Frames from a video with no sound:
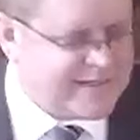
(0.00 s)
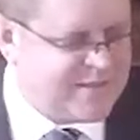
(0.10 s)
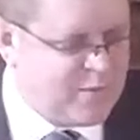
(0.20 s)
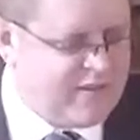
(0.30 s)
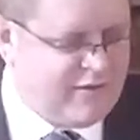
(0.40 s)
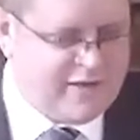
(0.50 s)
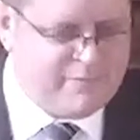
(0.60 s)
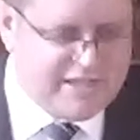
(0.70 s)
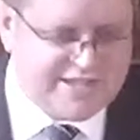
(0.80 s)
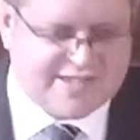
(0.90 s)
whether I'd
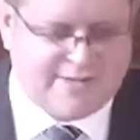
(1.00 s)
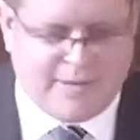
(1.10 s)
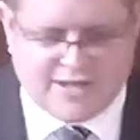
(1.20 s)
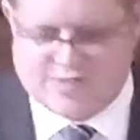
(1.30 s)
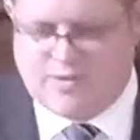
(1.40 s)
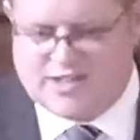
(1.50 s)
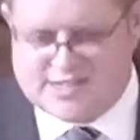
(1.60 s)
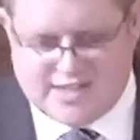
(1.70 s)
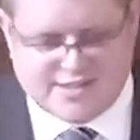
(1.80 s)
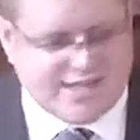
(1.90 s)
missed the bus by
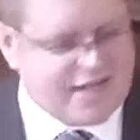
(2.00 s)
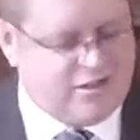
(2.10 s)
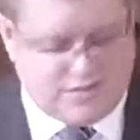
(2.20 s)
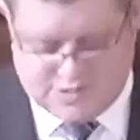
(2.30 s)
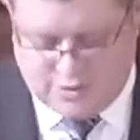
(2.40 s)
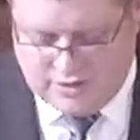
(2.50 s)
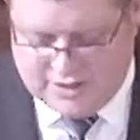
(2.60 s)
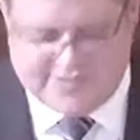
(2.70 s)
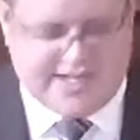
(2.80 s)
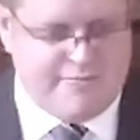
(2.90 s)
10 seconds or
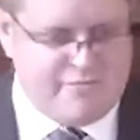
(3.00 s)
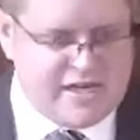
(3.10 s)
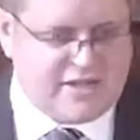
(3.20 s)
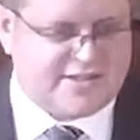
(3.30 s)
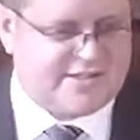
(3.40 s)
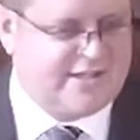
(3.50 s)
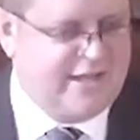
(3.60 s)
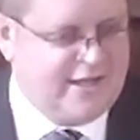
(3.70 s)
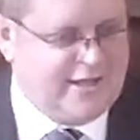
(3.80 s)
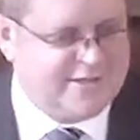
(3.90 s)
10 minutes,
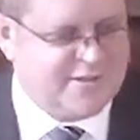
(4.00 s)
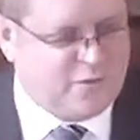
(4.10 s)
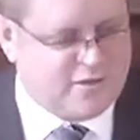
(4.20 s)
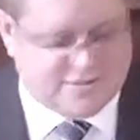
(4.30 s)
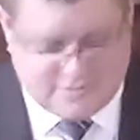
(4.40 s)
as it was on